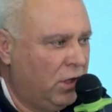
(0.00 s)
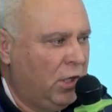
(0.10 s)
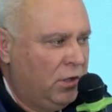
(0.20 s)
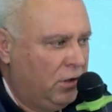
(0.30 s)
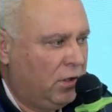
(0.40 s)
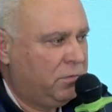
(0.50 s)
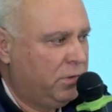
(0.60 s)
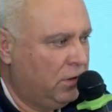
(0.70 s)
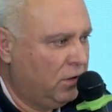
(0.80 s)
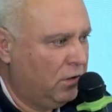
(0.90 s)

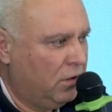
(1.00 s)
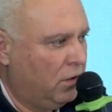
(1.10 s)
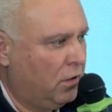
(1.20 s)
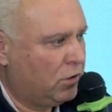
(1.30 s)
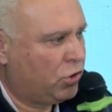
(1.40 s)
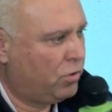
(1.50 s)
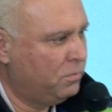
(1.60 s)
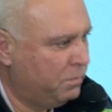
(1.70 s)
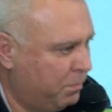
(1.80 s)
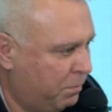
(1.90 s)
Classification is
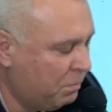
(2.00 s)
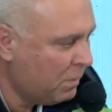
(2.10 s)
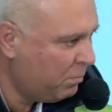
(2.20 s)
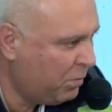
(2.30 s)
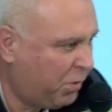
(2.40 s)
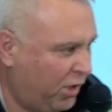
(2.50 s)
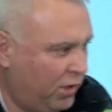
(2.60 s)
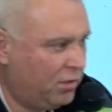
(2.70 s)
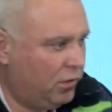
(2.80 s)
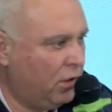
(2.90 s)
rather
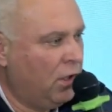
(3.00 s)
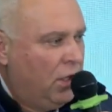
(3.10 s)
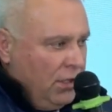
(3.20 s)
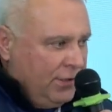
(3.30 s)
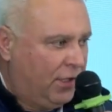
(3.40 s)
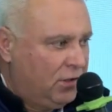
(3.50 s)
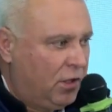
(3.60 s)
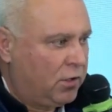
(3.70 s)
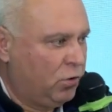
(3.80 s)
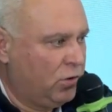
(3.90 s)

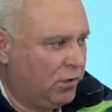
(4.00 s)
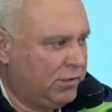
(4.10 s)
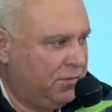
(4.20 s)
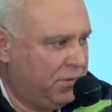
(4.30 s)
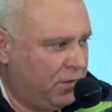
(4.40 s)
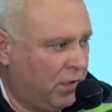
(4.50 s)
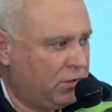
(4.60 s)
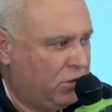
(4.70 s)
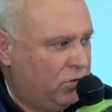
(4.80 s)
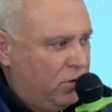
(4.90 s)
conventional
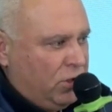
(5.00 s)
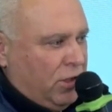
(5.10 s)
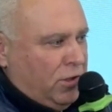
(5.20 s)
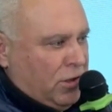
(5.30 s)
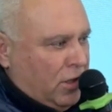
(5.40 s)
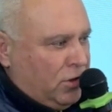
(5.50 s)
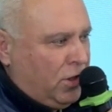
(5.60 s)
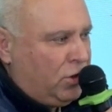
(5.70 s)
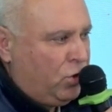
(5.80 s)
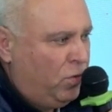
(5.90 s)
one. The center
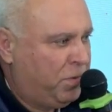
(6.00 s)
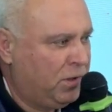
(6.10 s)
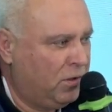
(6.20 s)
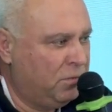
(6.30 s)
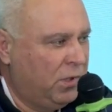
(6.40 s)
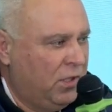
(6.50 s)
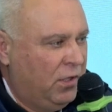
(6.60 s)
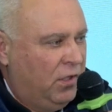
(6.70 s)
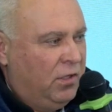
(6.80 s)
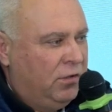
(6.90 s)
don't have
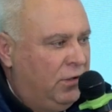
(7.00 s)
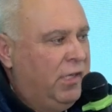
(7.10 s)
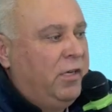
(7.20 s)
any